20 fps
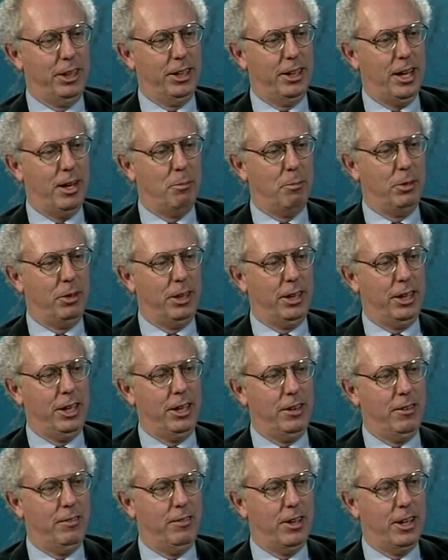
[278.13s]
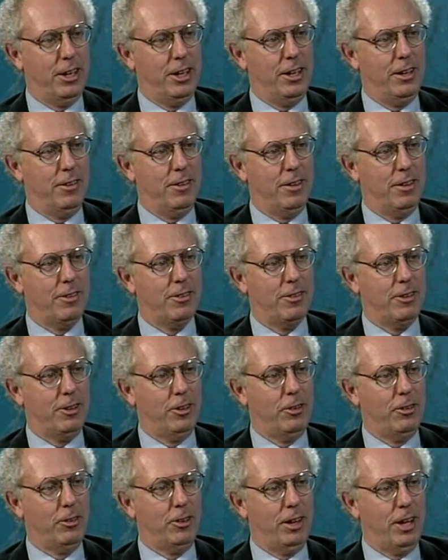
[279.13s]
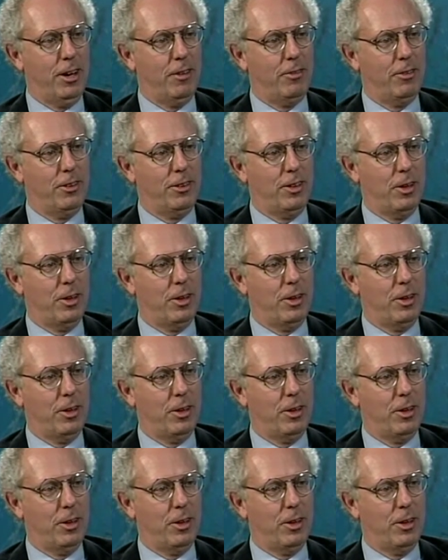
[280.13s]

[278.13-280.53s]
And I believe that in this local effort,